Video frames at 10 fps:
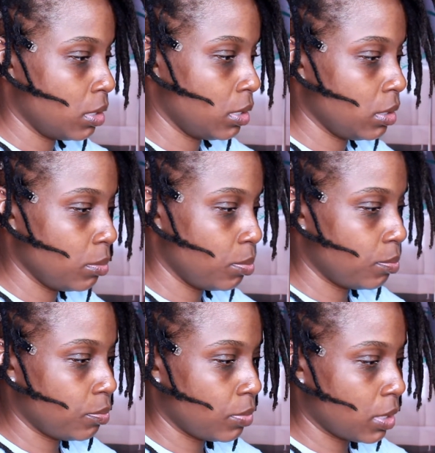I did
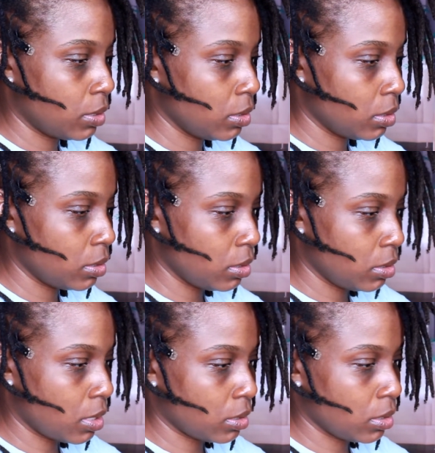I did get
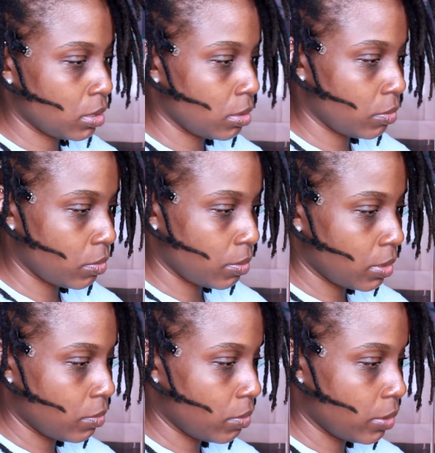this as a gift or
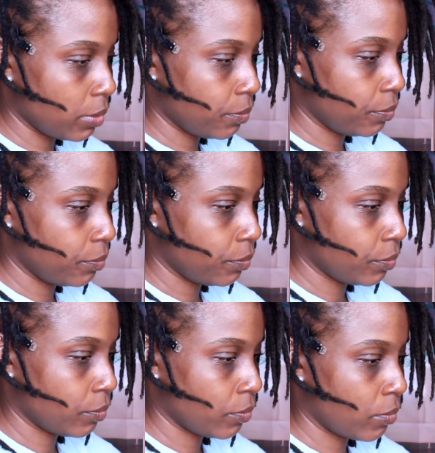whatever, right?
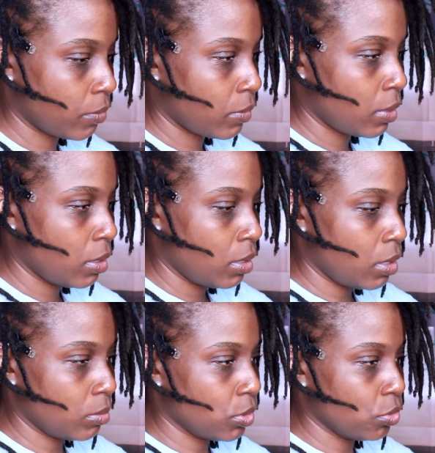
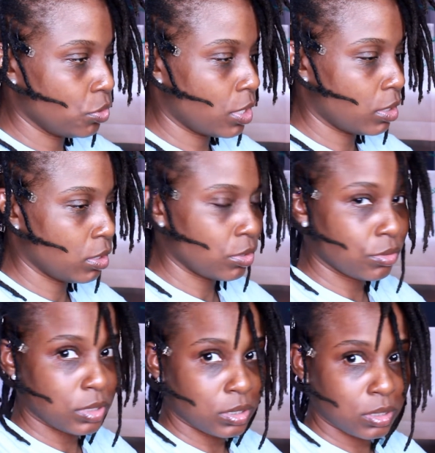I'm still trying to
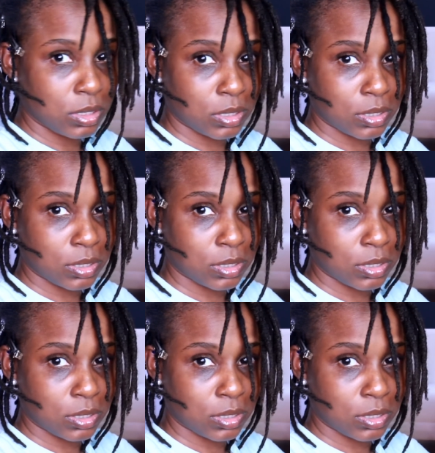learn this.